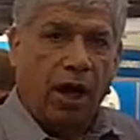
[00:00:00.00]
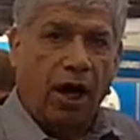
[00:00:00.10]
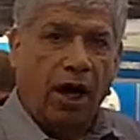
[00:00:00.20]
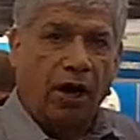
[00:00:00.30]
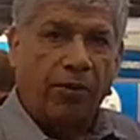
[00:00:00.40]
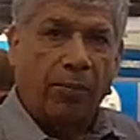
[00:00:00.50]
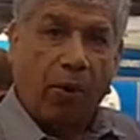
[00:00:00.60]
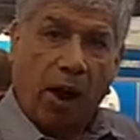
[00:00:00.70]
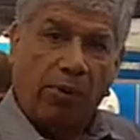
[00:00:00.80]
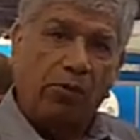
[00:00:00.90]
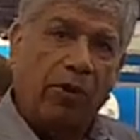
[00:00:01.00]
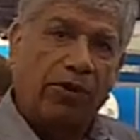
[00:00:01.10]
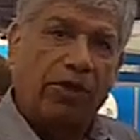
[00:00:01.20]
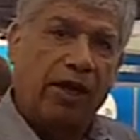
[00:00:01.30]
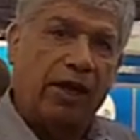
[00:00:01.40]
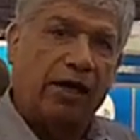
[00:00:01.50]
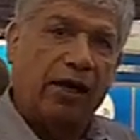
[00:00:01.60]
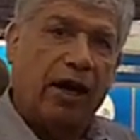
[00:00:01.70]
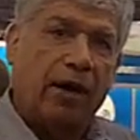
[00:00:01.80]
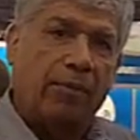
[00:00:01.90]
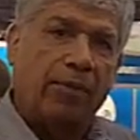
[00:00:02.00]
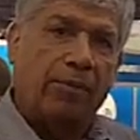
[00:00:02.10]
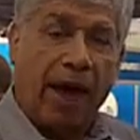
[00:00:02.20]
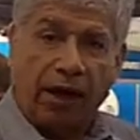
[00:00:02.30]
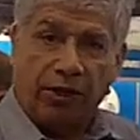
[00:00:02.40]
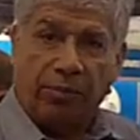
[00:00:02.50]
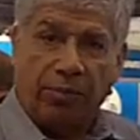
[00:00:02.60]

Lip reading: The problem with the Balun